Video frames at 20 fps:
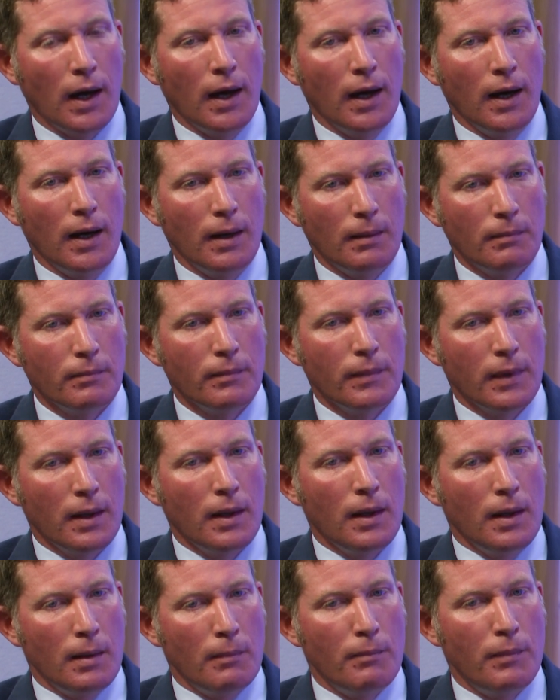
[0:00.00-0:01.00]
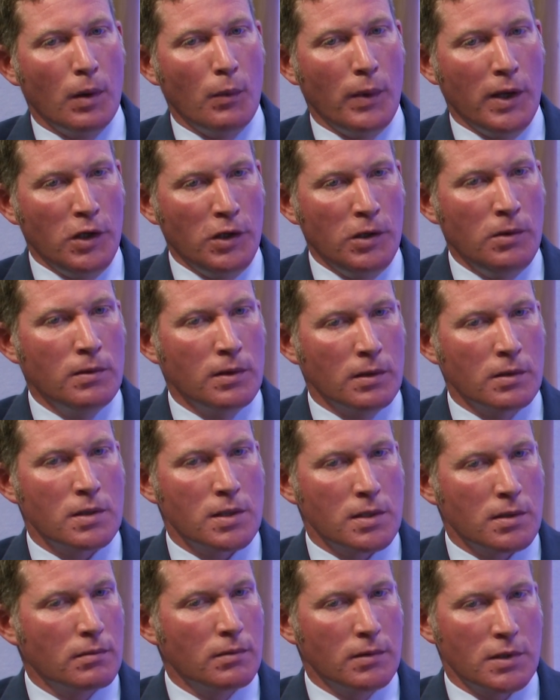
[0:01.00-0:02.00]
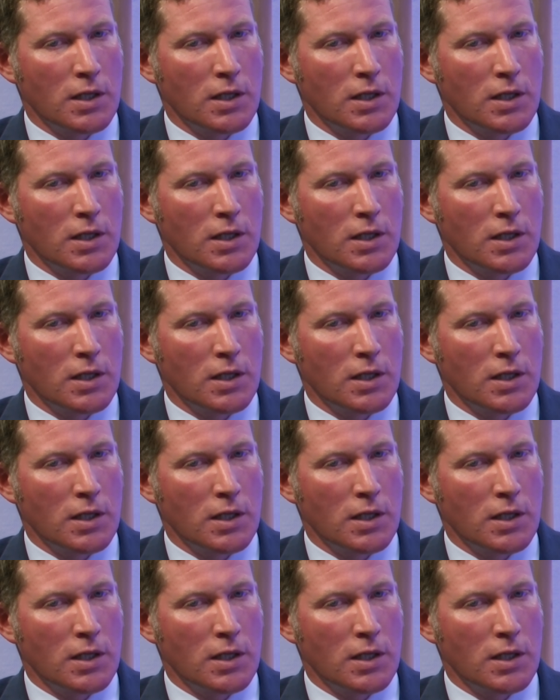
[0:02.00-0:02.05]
But we knew that